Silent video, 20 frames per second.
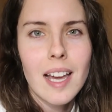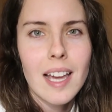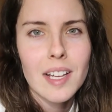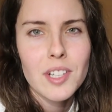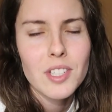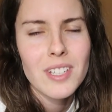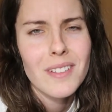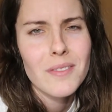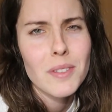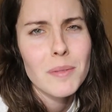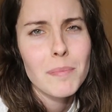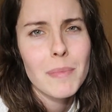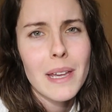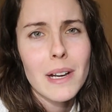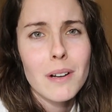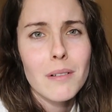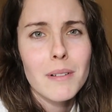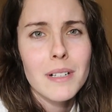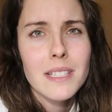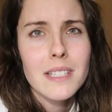I actually have some
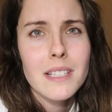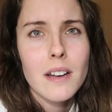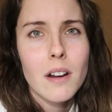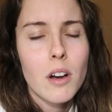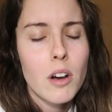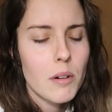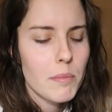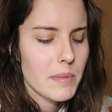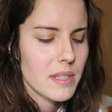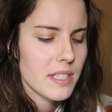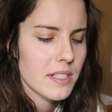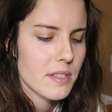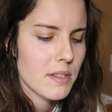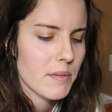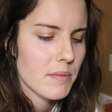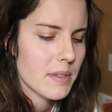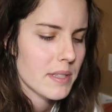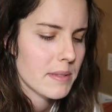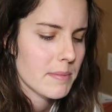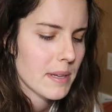better ones at home. These are
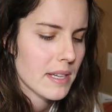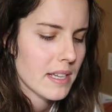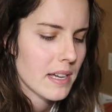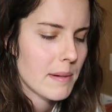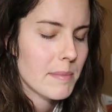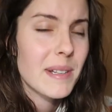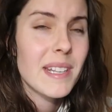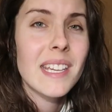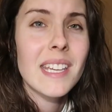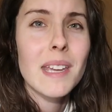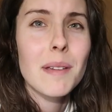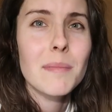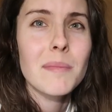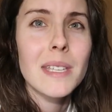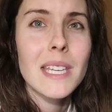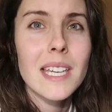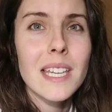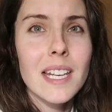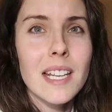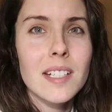the ones my company gave
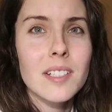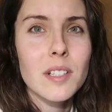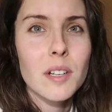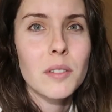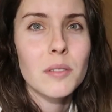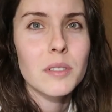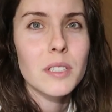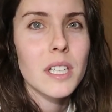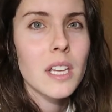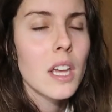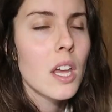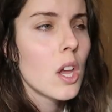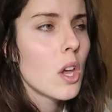me, and I don't